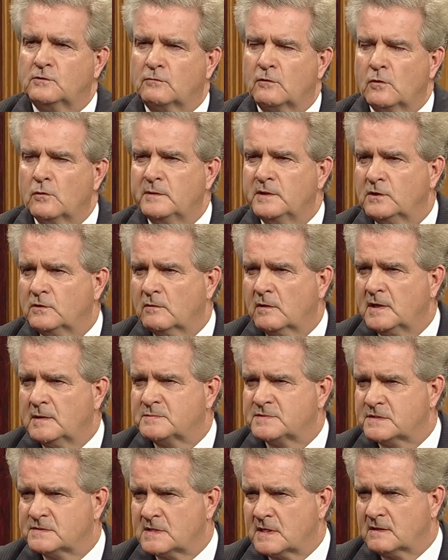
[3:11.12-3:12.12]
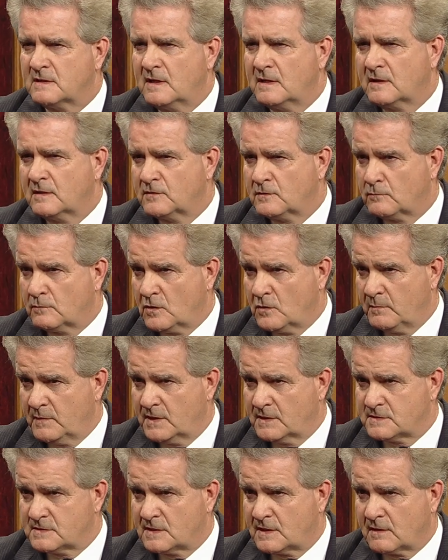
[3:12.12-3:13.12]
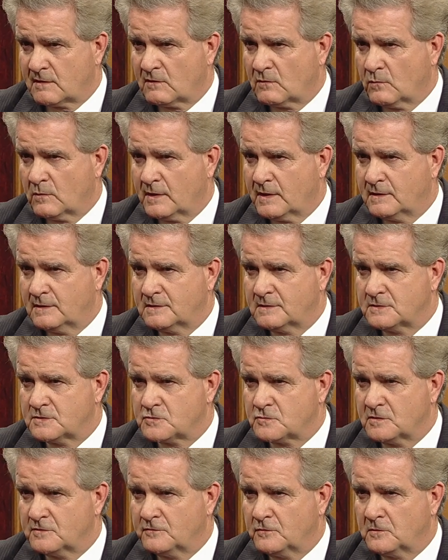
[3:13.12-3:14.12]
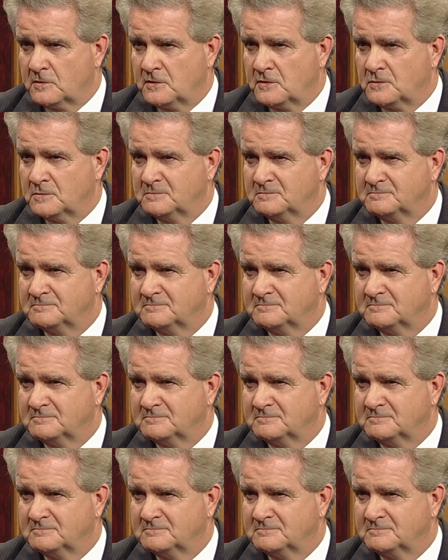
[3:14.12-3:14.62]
growing grapes, has that taken the romance out of the wine industry for you?